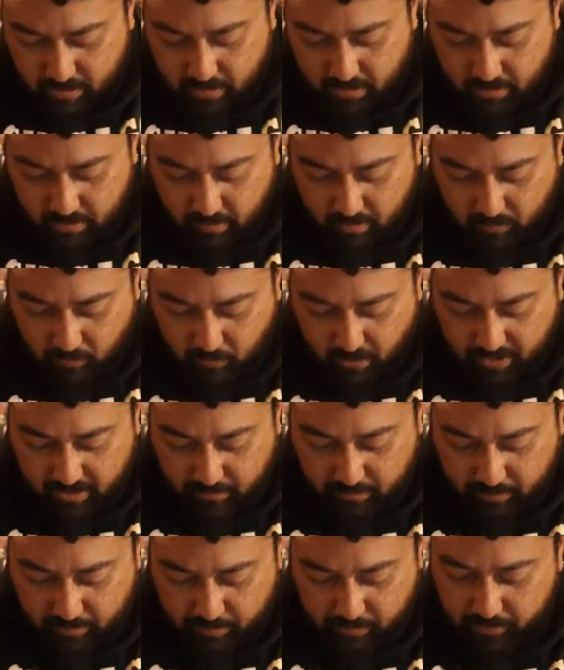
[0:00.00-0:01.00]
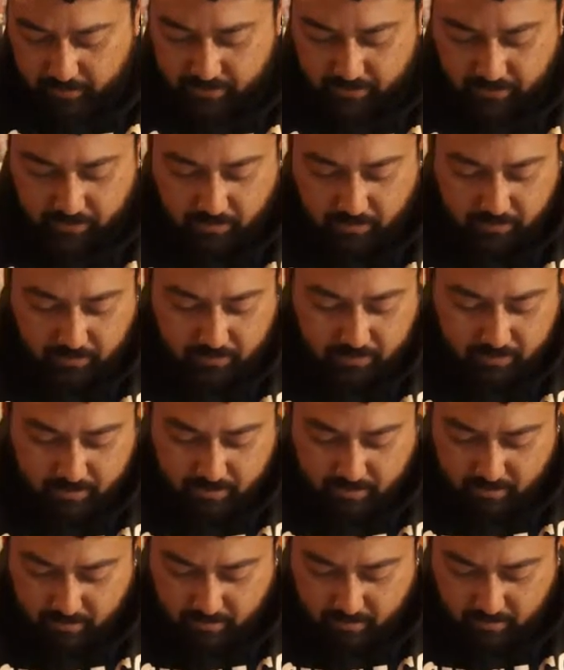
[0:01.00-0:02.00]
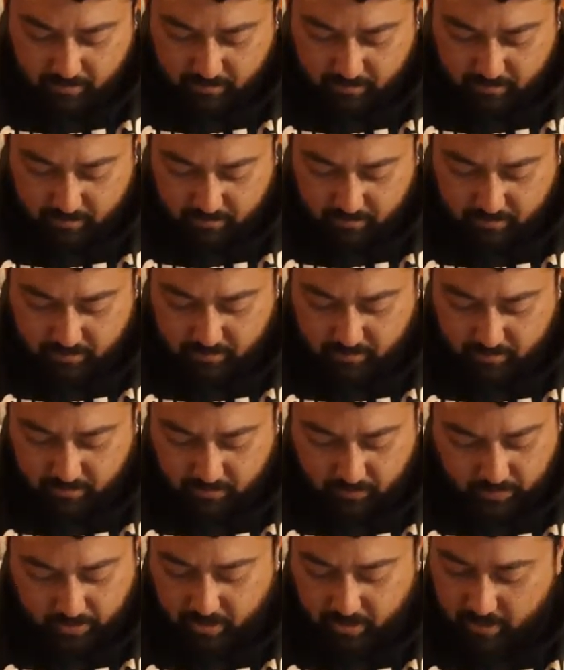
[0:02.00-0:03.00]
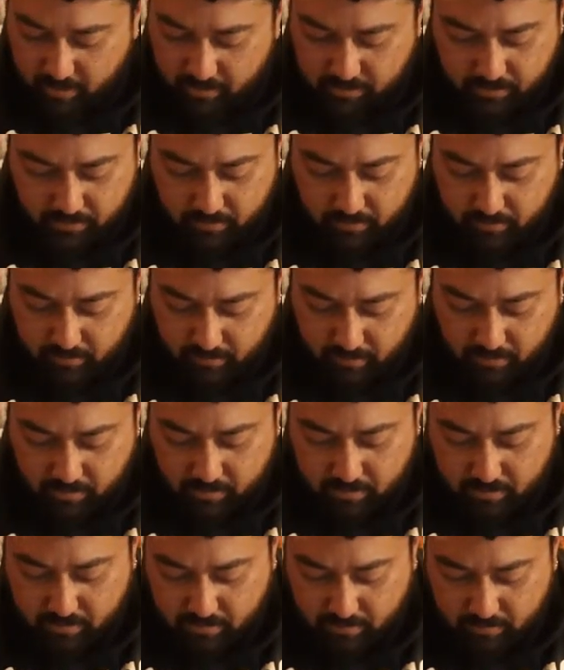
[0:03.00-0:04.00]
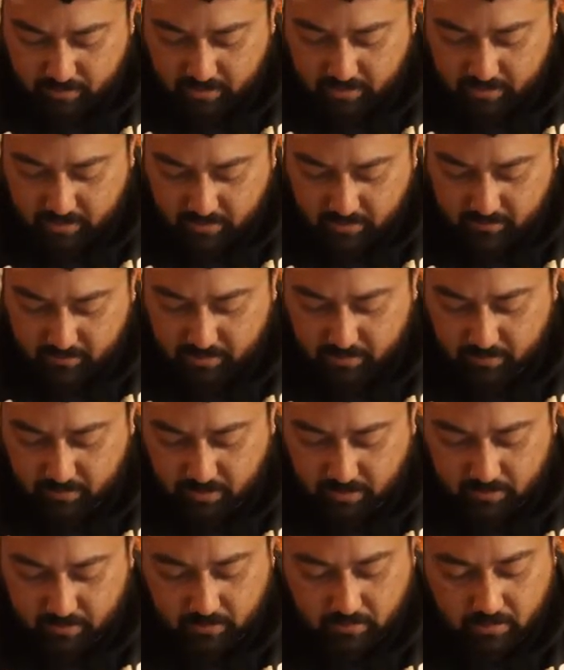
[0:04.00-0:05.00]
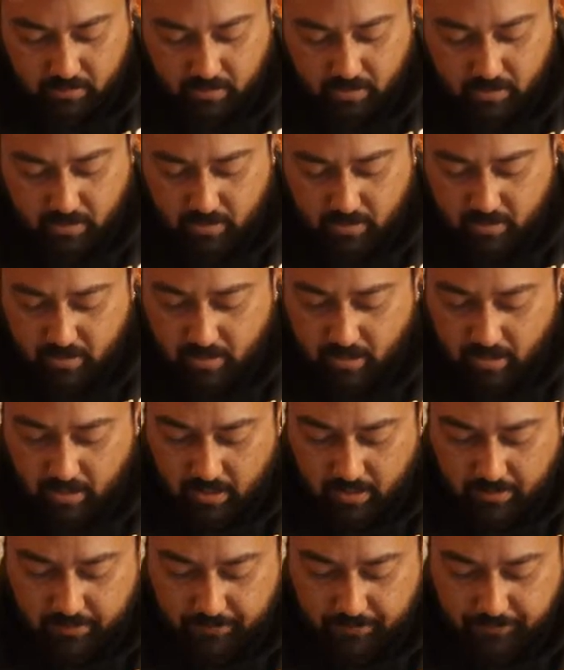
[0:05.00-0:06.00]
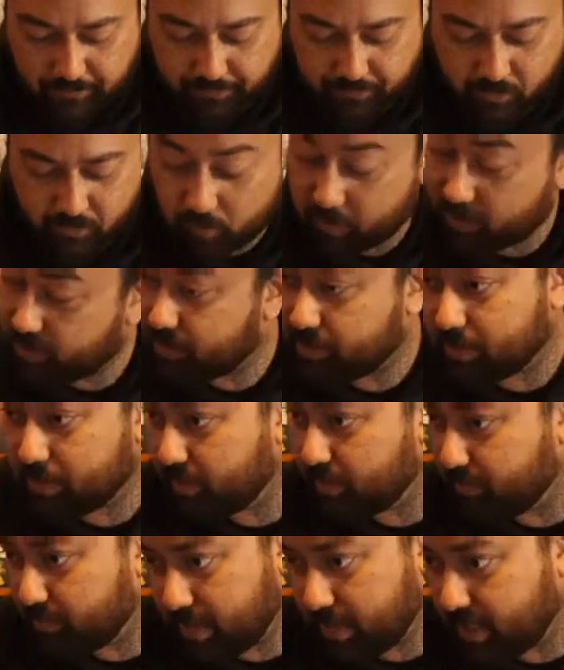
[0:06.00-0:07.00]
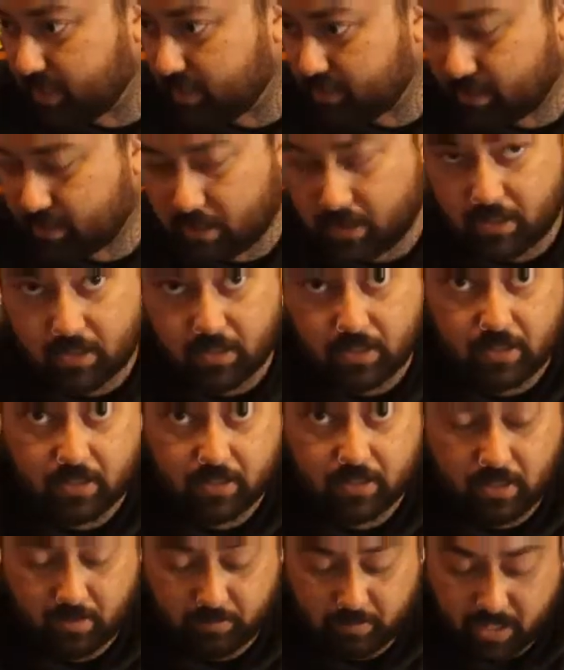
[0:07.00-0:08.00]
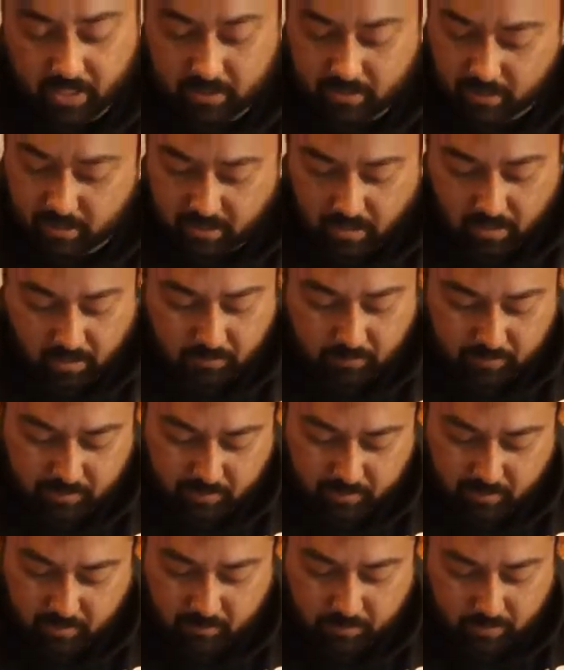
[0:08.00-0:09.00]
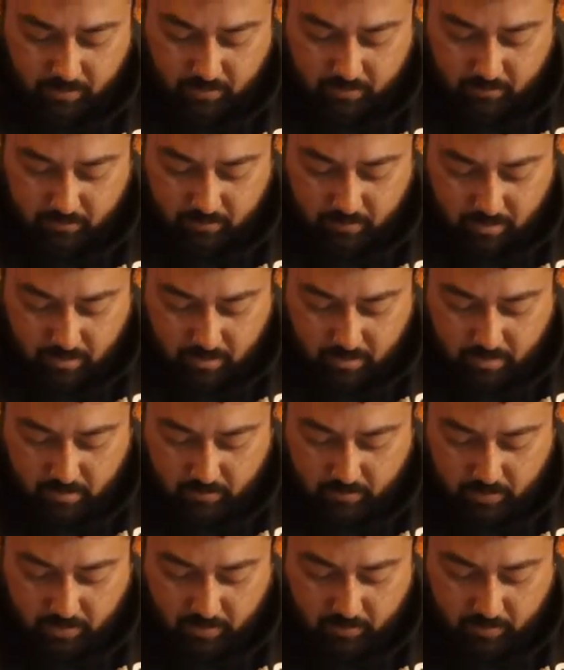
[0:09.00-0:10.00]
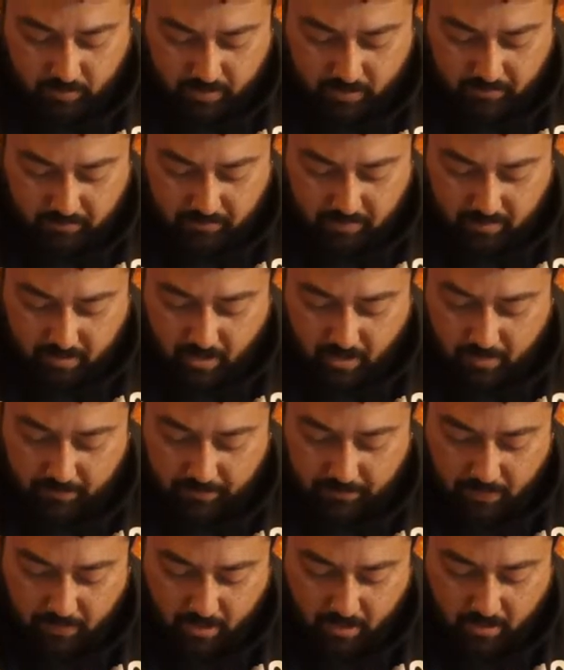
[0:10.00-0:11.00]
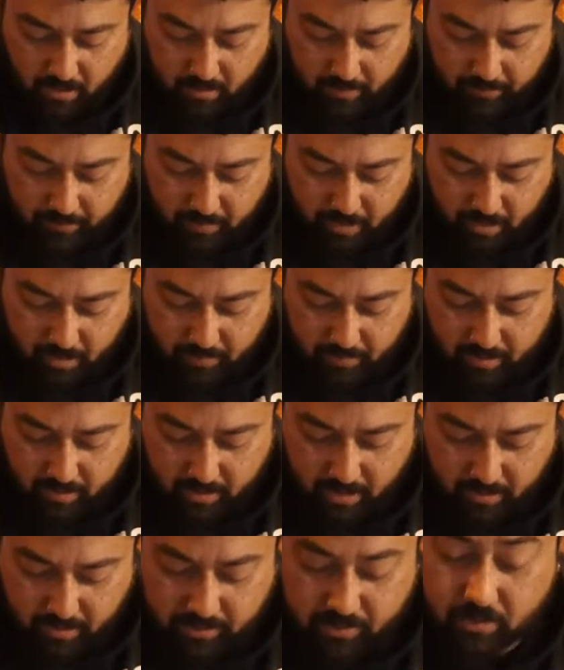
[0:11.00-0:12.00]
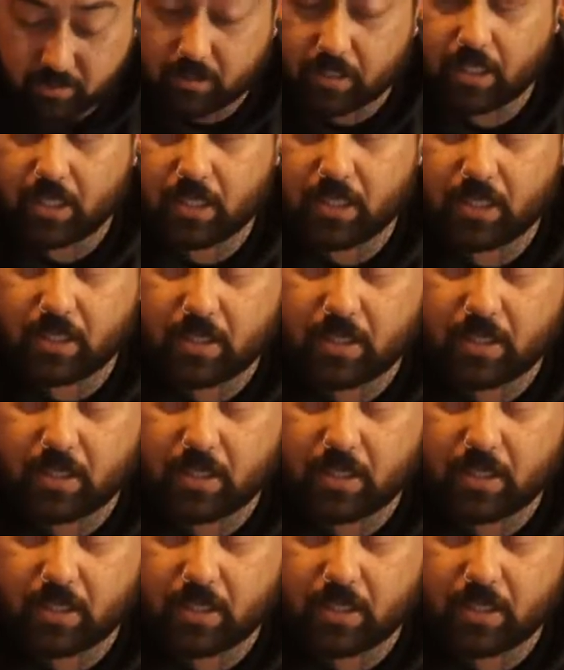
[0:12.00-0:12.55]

weighed up the pros and cons to do it, we can too. Let's send them something out." Which Mantic Games jumped on pretty quick after that, and then actually